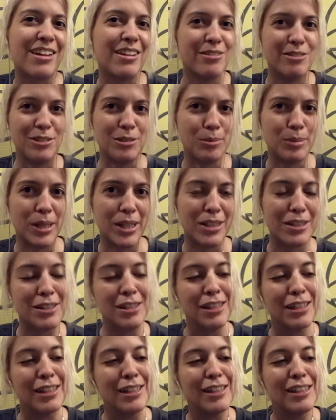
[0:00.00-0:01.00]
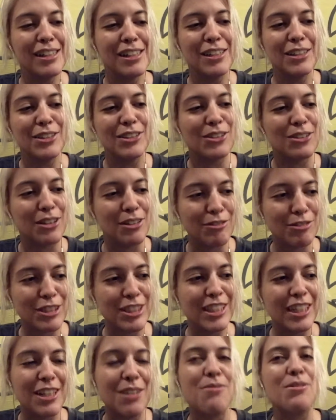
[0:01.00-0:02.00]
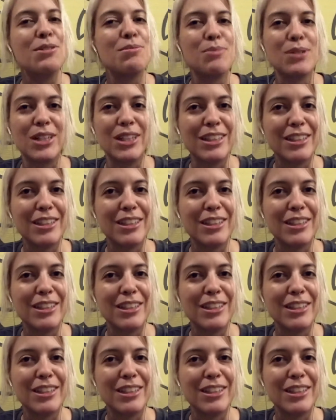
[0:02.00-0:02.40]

I feel bad. So every day I would buy